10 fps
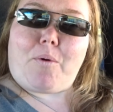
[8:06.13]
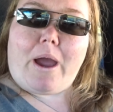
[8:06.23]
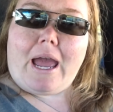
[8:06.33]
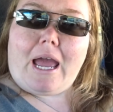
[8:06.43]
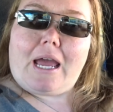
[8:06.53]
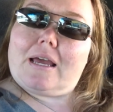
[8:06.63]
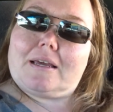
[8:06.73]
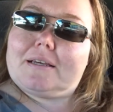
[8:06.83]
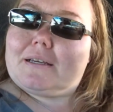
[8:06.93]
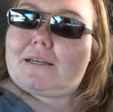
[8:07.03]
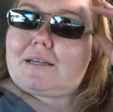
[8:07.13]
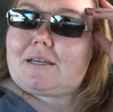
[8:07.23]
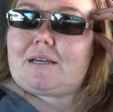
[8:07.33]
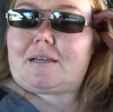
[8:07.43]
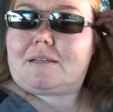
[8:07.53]
boy.
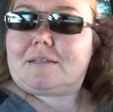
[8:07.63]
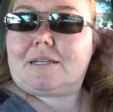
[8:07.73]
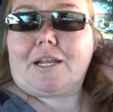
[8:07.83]
Ugh,